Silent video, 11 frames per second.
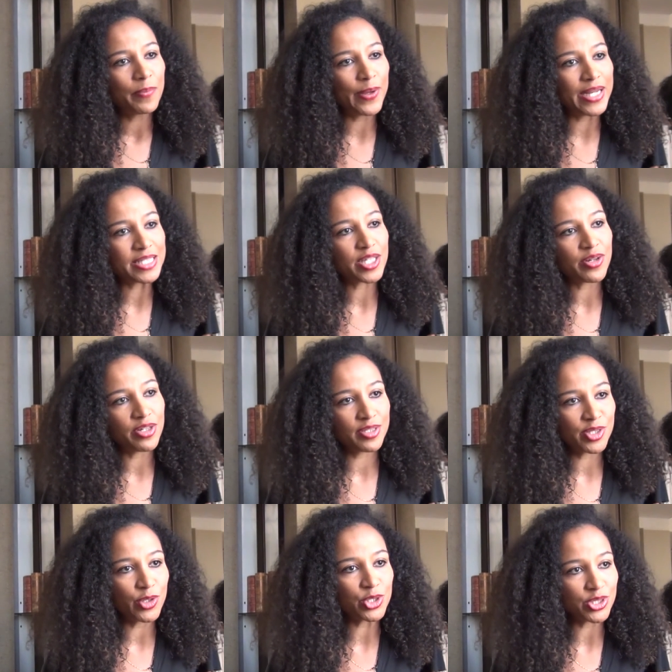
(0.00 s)
political and
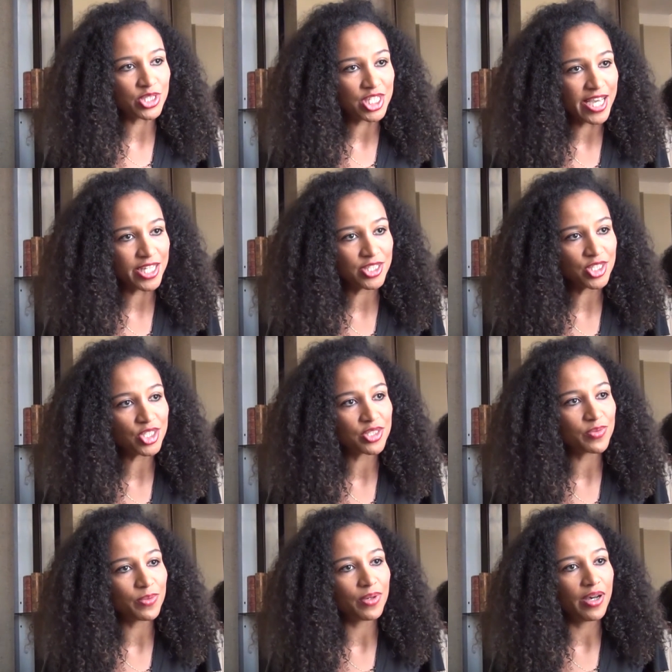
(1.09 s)
social change
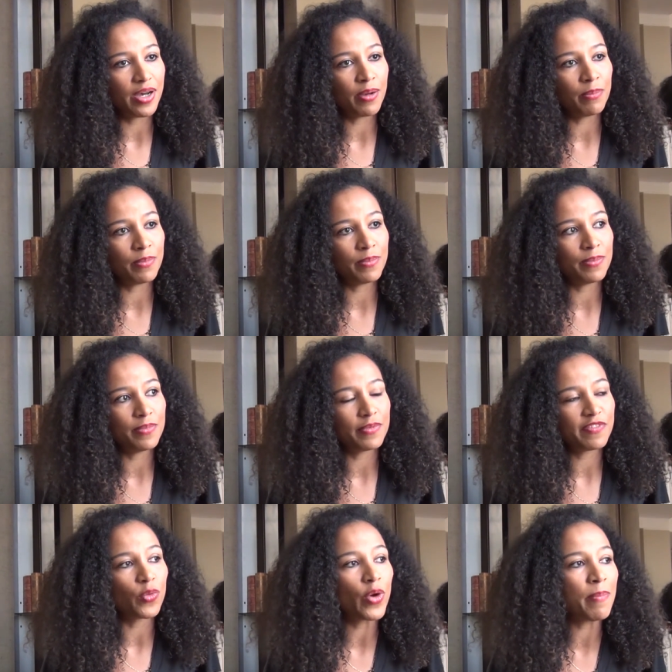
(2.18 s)
um,
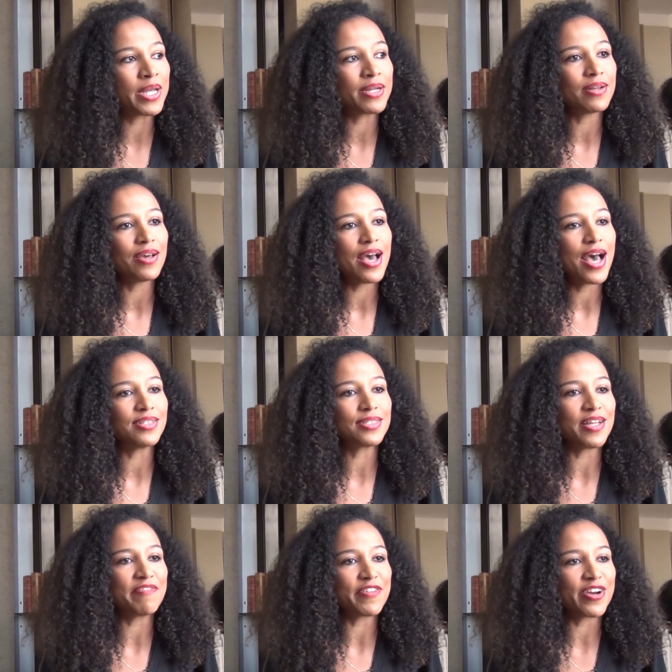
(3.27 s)
for women has
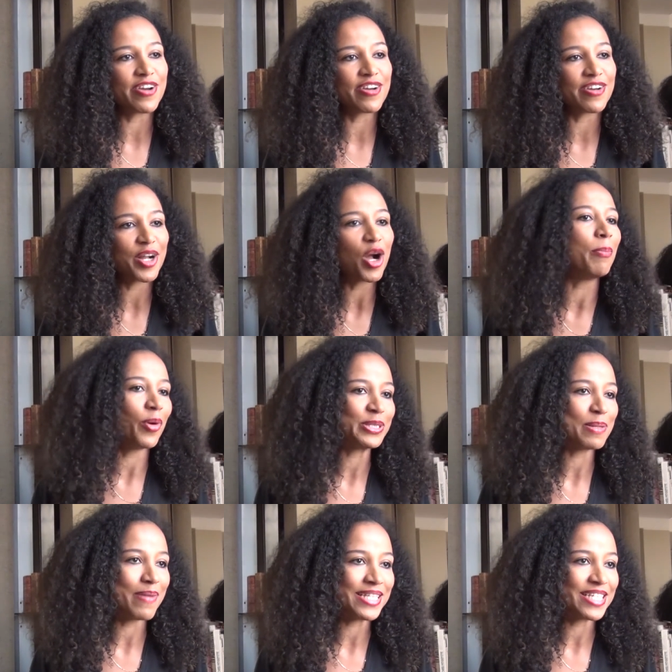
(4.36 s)
never come
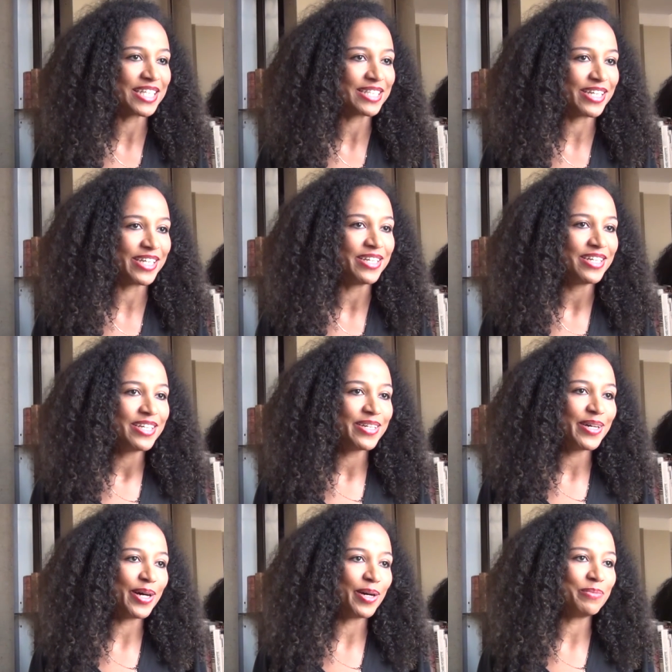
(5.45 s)
automatically.
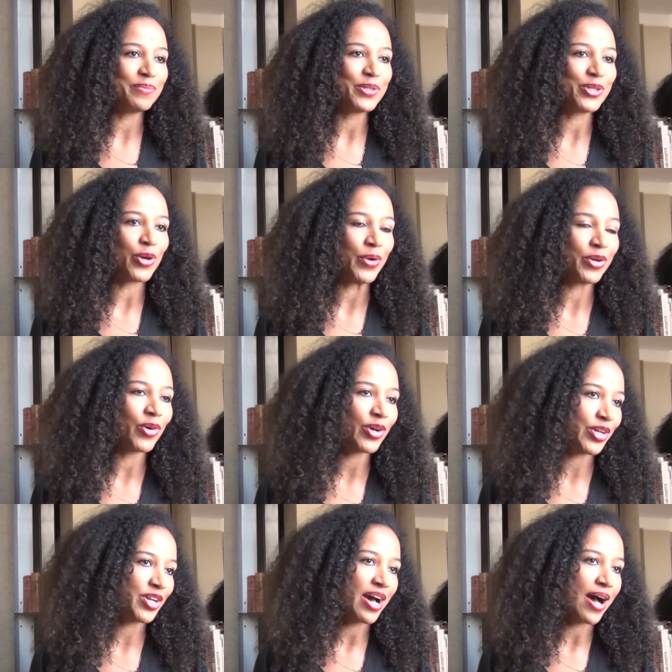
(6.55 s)
Um, you know, we're not
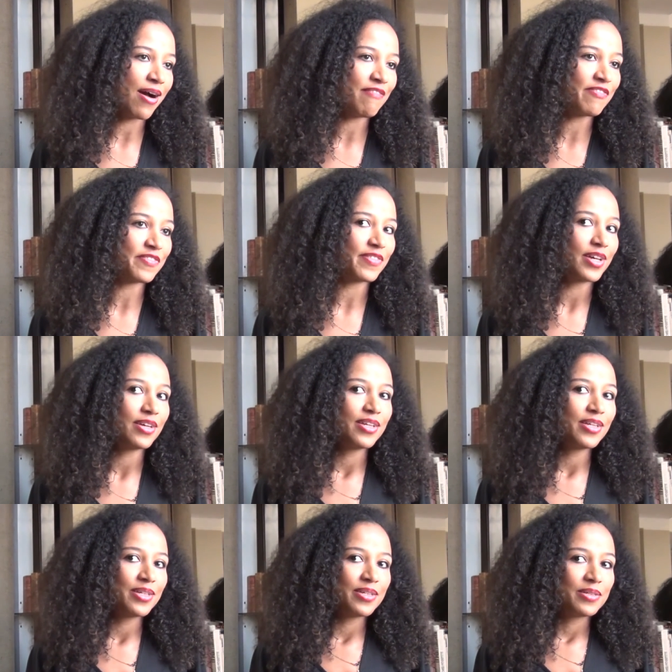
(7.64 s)
going to have
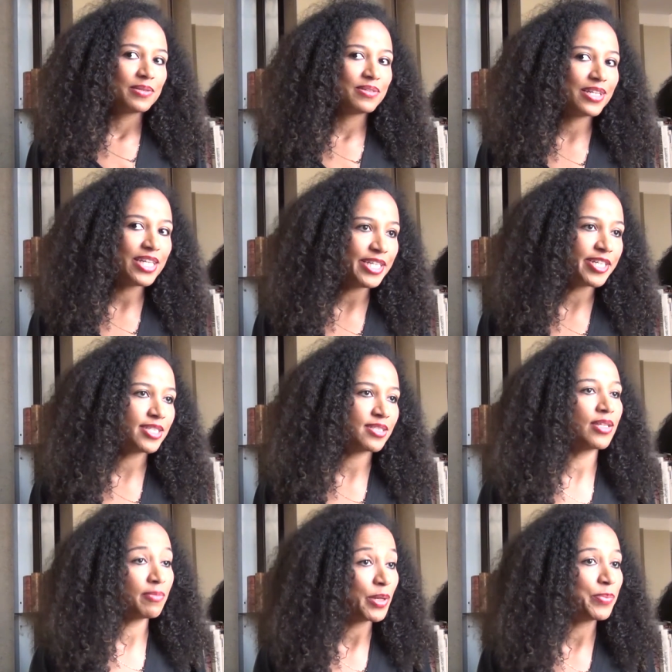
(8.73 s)
leaders
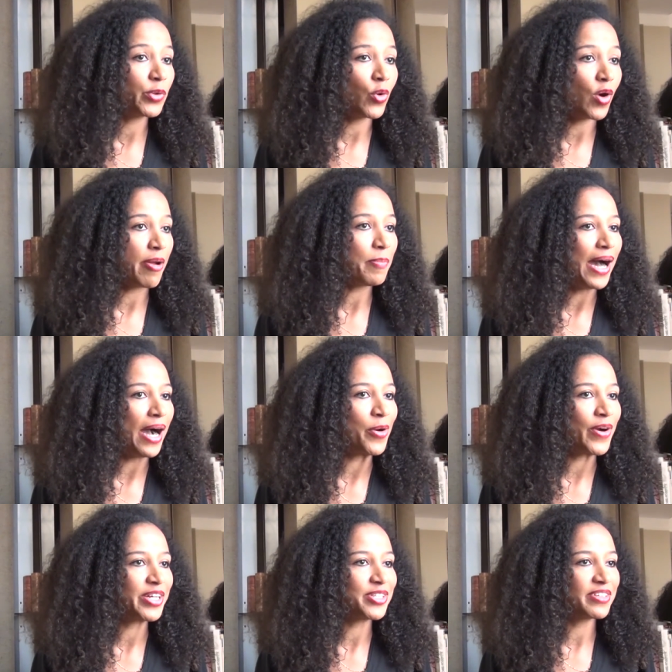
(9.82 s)
and people who are in
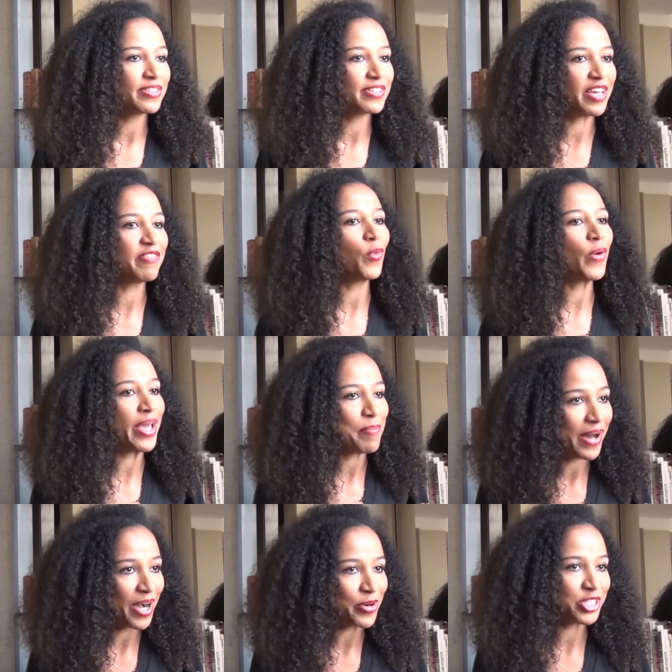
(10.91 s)
power give away
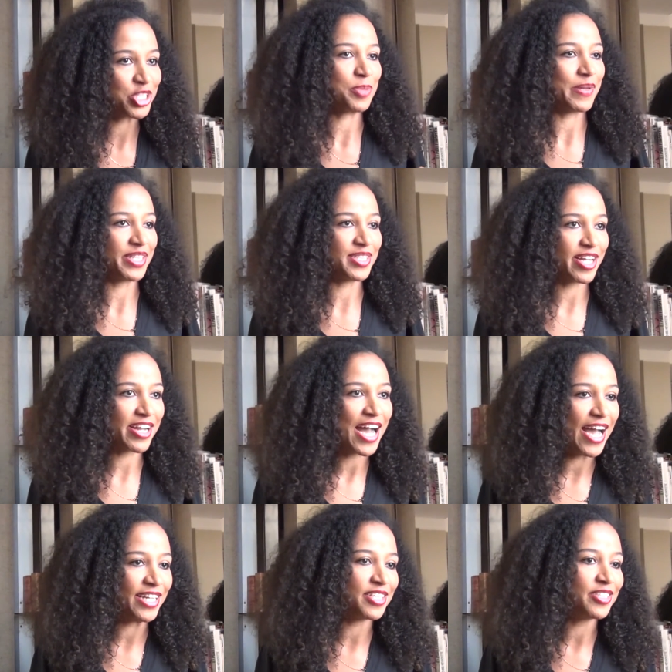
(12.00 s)
power just because they're
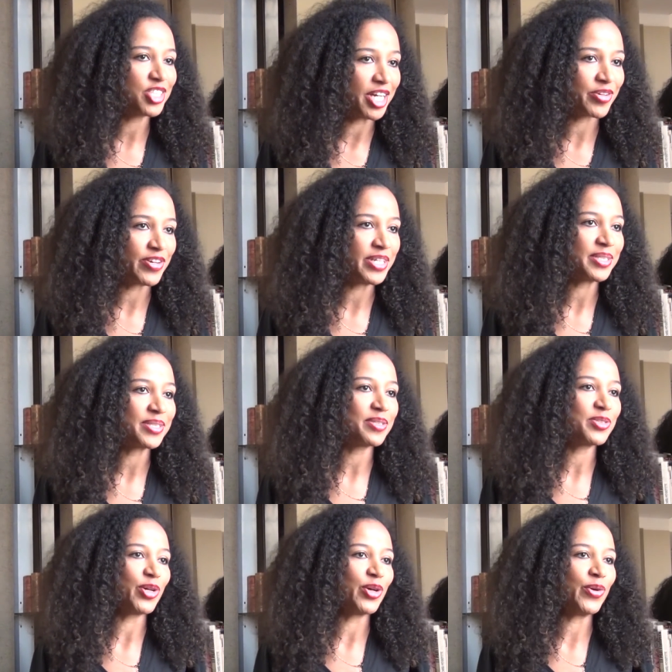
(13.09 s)
kind and generous.
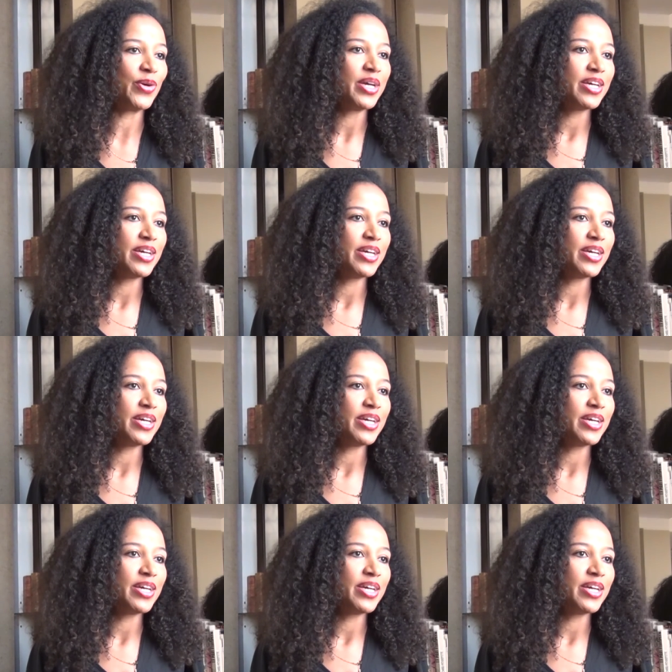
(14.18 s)
So